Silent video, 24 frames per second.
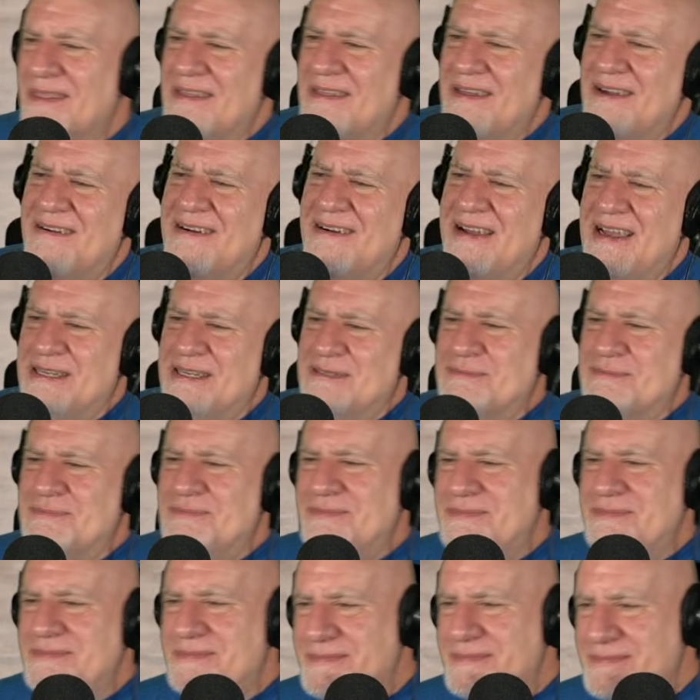All right.
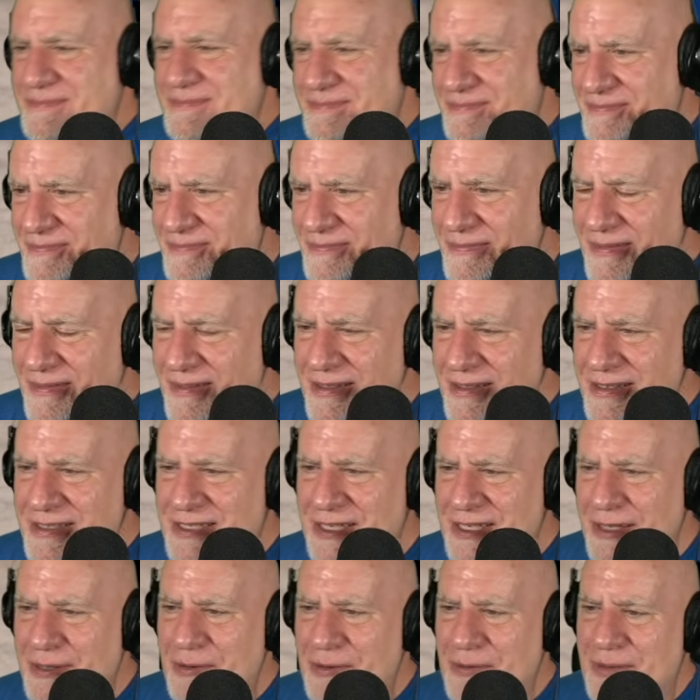
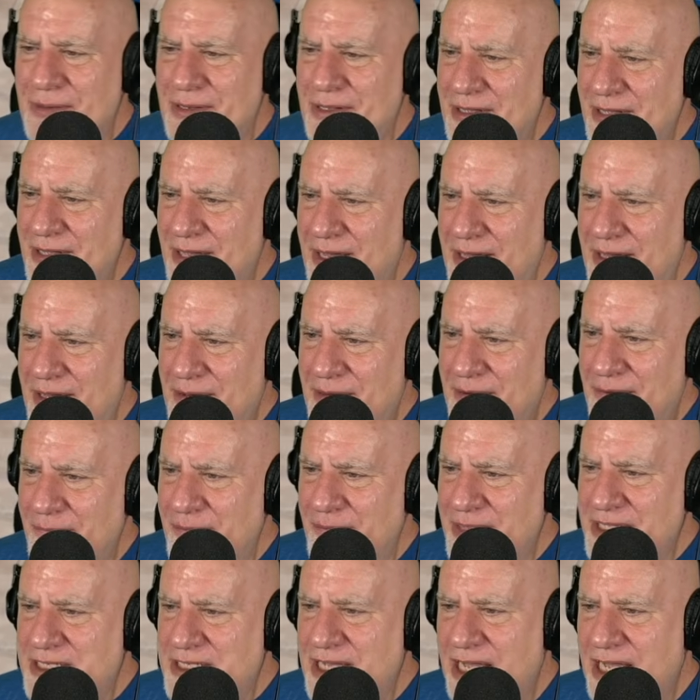So
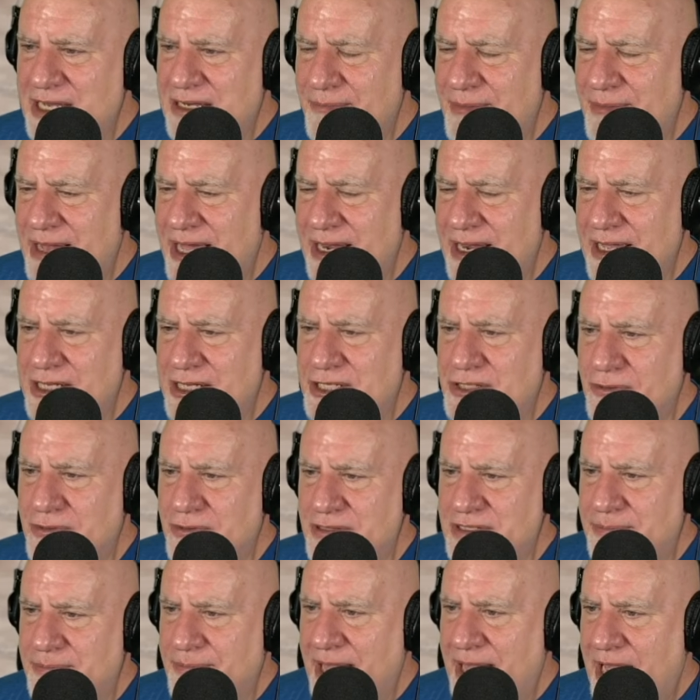we talked about a short
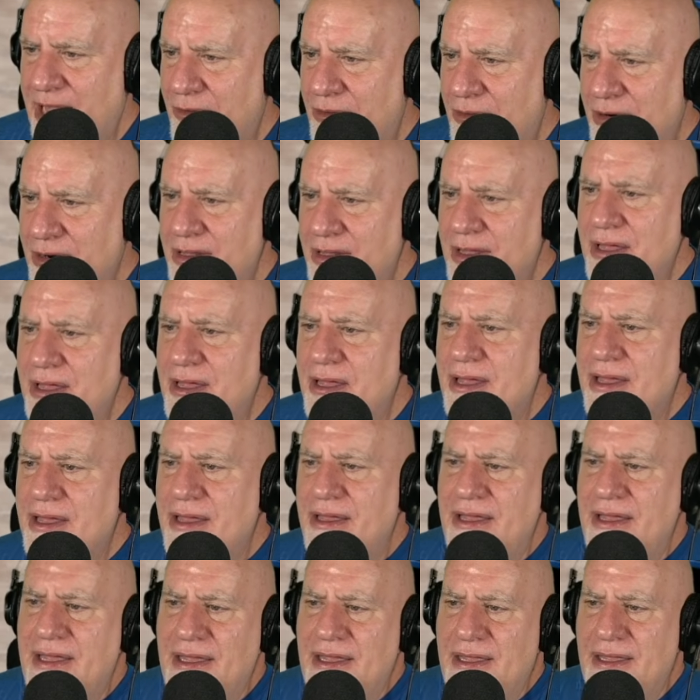to power,
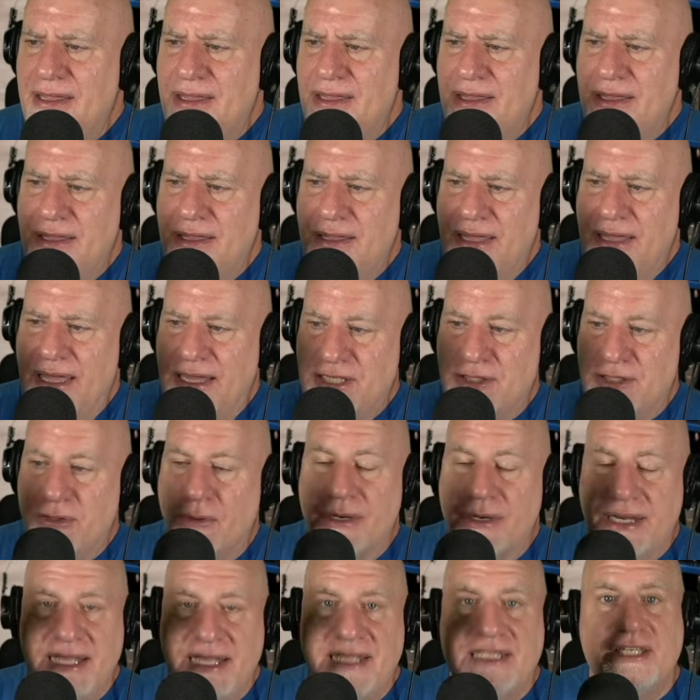a
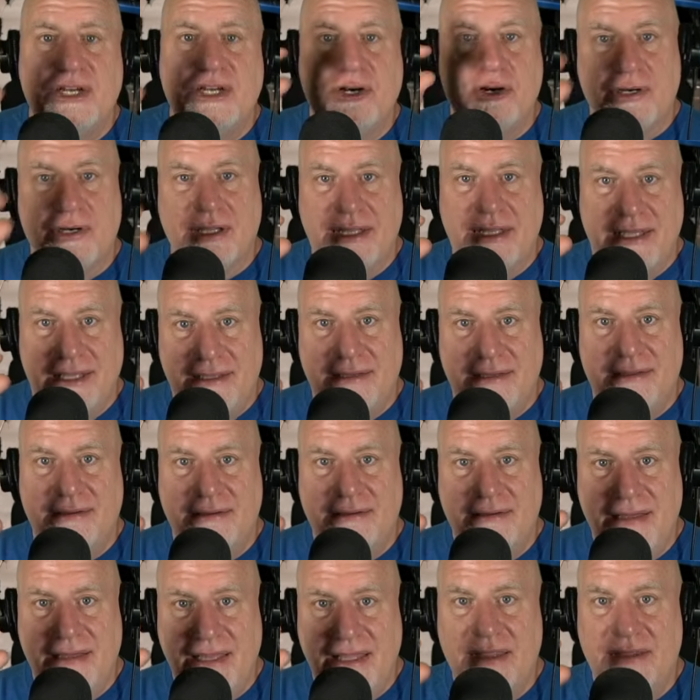short internally
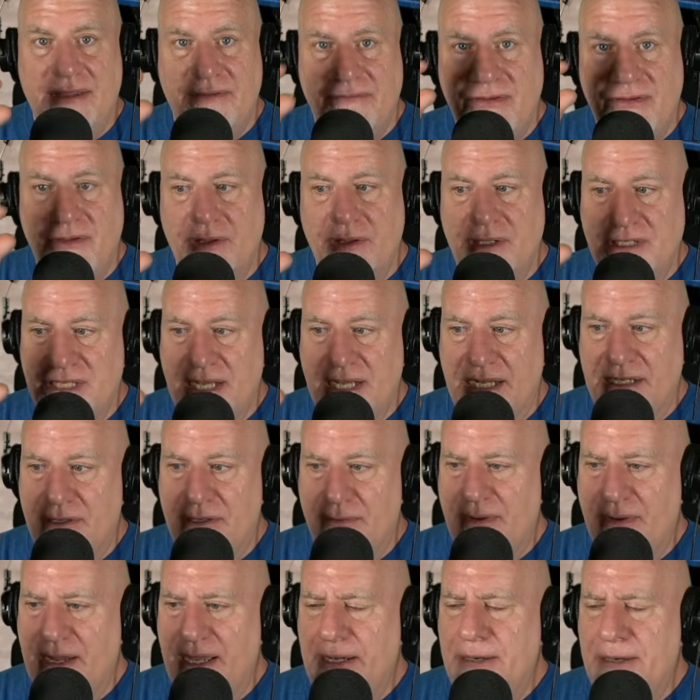in the fuel injector,
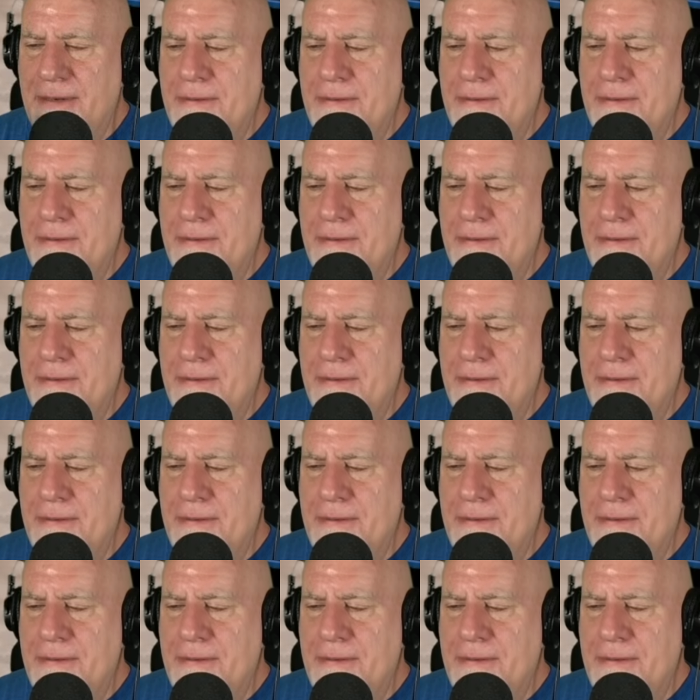right?